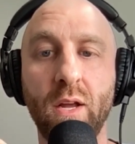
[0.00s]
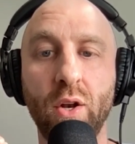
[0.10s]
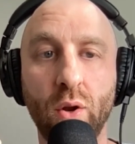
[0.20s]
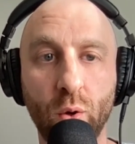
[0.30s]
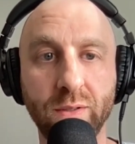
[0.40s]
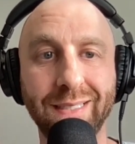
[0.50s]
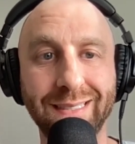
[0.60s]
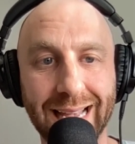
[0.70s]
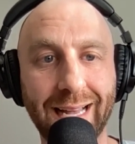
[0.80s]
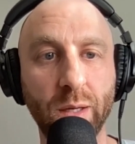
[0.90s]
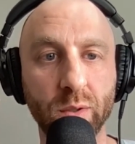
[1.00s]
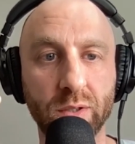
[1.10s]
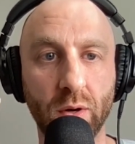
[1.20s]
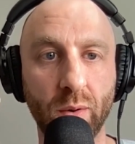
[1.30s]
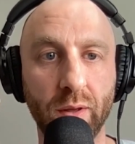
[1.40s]
knows exactly
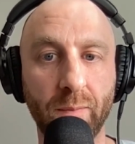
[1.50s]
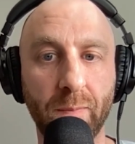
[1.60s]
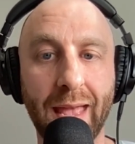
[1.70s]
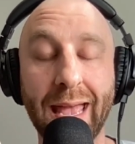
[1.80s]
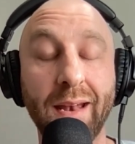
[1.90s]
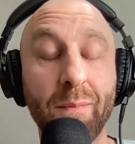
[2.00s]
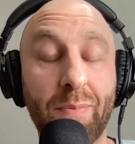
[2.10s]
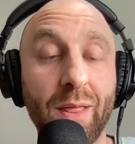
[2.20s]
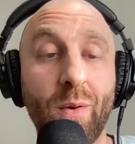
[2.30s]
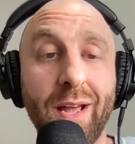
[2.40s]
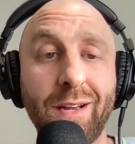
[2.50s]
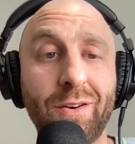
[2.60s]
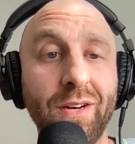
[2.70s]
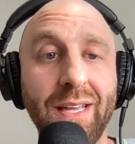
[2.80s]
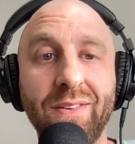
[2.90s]
what's wrong with him. And by the way,
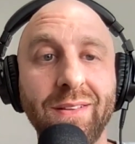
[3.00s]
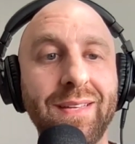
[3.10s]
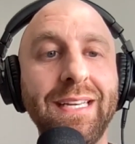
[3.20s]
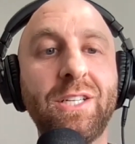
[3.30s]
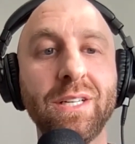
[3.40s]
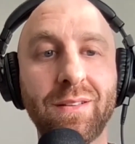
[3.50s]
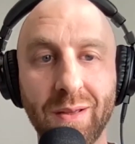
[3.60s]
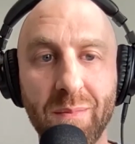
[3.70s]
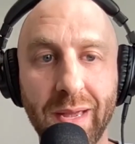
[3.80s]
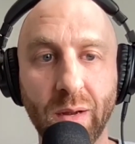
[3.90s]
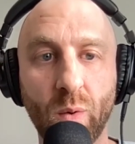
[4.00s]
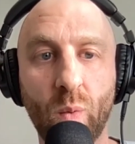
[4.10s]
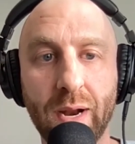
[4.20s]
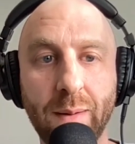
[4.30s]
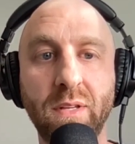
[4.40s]
could even teach it to me
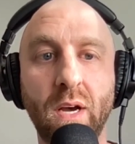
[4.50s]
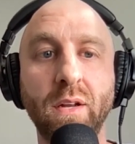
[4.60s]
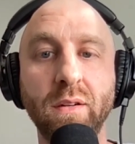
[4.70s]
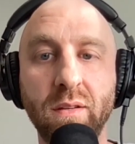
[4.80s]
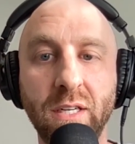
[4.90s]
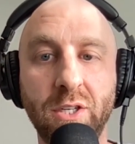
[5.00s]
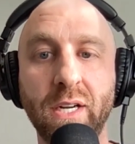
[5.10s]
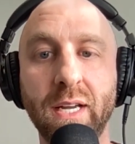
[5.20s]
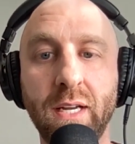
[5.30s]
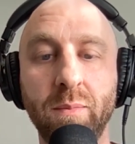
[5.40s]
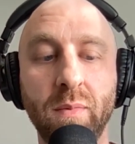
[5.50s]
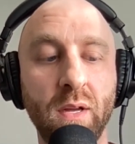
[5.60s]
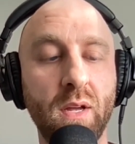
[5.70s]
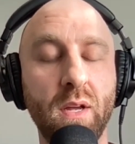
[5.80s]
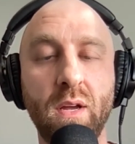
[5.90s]
when I'm done teaching him
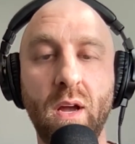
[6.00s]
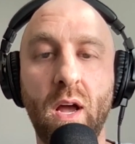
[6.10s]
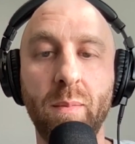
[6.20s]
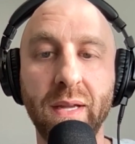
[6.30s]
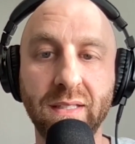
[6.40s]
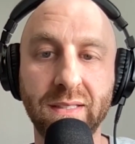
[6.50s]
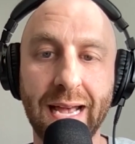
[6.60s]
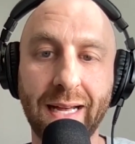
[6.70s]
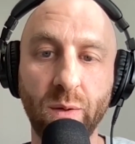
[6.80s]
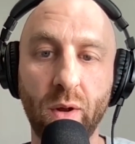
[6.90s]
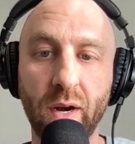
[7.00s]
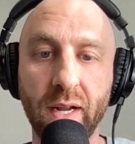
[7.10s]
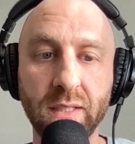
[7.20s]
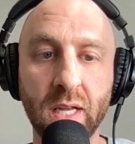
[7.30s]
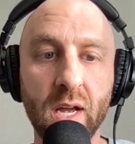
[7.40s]
exactly what
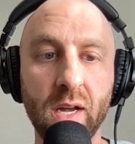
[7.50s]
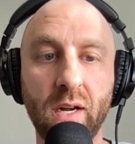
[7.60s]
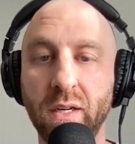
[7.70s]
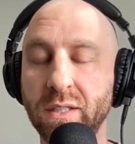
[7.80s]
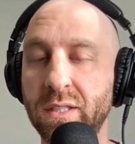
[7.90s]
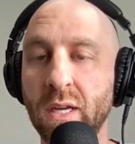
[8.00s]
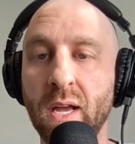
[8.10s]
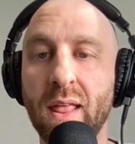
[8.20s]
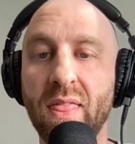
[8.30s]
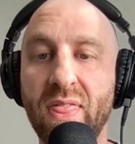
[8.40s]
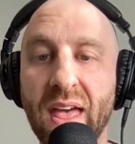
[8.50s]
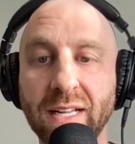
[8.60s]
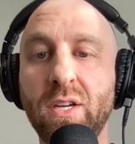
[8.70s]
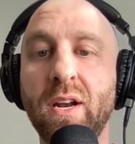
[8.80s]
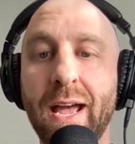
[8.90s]
it is, because
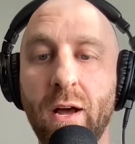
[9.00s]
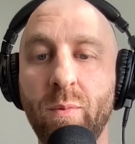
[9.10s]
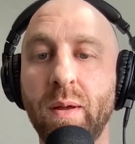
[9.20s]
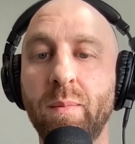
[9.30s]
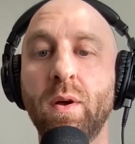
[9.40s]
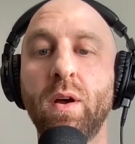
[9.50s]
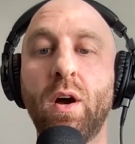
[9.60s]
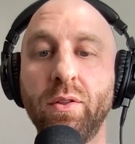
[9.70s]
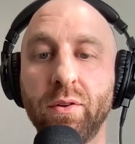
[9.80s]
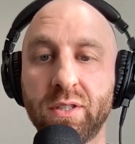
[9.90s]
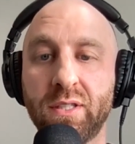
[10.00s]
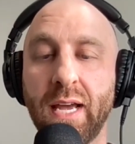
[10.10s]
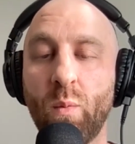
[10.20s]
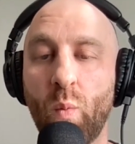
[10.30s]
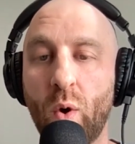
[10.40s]
that's going to help him
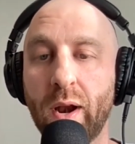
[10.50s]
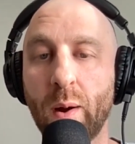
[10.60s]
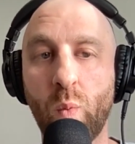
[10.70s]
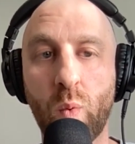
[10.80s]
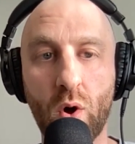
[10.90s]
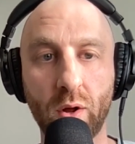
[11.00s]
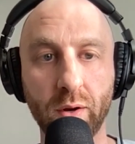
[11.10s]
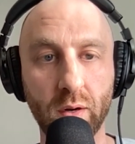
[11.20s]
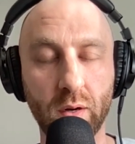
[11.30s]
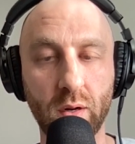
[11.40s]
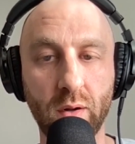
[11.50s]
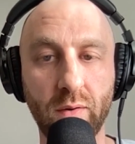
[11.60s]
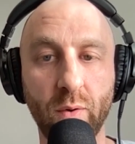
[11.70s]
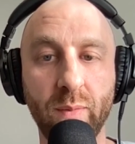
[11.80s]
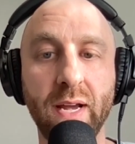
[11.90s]
understand what I want
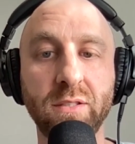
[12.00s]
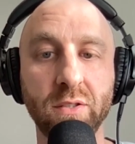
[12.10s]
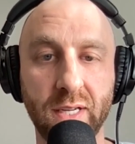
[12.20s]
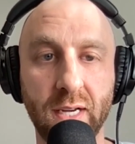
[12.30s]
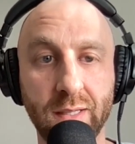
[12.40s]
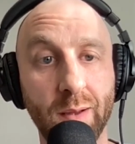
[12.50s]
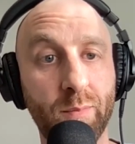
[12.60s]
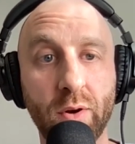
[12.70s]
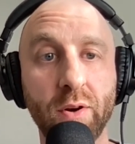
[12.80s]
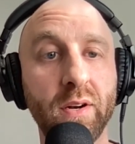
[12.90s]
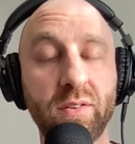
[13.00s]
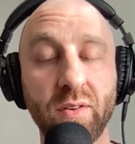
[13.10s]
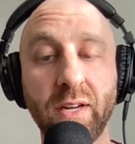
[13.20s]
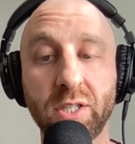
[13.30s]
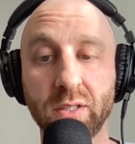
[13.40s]
from an exercise standpoint or an
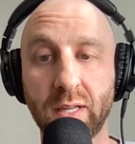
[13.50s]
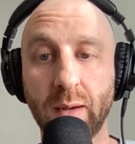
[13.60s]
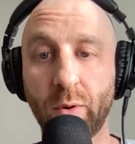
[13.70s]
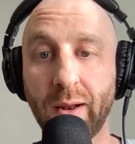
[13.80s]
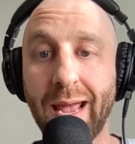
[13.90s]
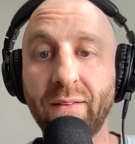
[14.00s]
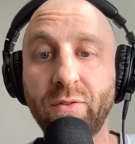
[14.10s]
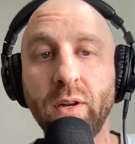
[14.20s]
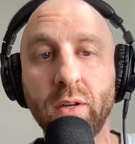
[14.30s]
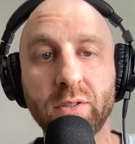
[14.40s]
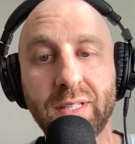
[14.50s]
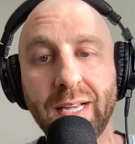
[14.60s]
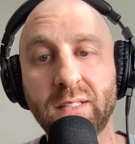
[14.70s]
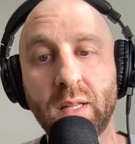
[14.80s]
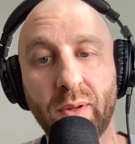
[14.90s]
intervention standpoint. After he
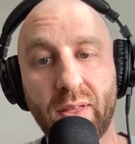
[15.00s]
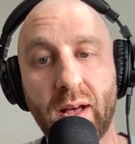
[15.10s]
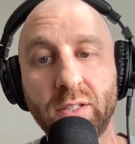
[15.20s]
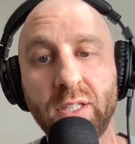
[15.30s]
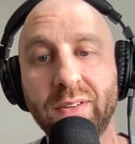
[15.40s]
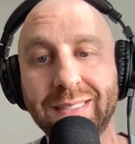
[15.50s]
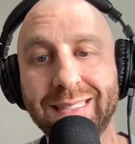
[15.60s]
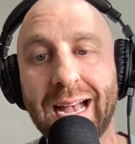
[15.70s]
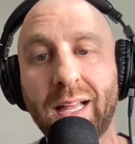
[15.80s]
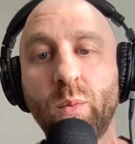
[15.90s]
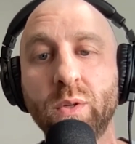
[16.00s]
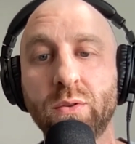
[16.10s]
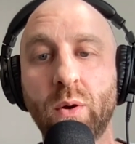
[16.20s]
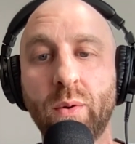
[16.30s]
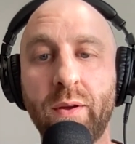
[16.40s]
understands the pathology of exactly
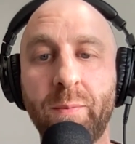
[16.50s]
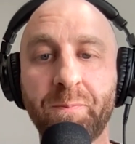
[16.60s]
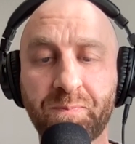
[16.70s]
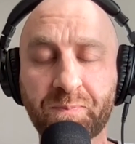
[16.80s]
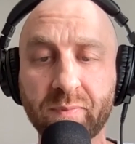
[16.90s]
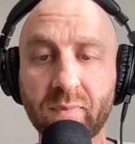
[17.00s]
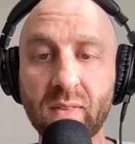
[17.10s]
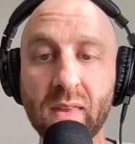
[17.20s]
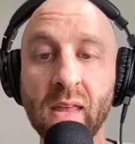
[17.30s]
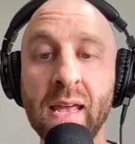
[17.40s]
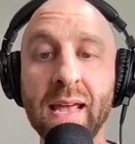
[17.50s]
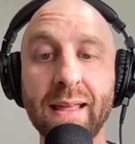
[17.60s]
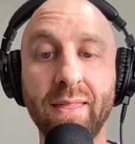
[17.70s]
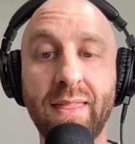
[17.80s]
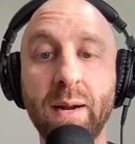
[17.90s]
what's wrong with him,
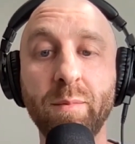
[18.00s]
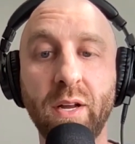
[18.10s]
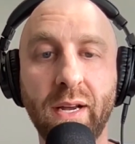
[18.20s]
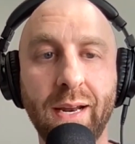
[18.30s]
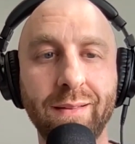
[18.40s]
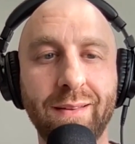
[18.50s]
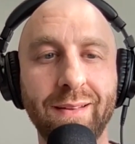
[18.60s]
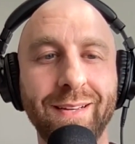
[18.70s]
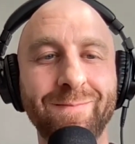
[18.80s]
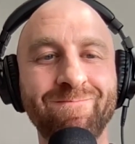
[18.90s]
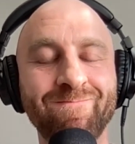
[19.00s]
then I'm going to get into,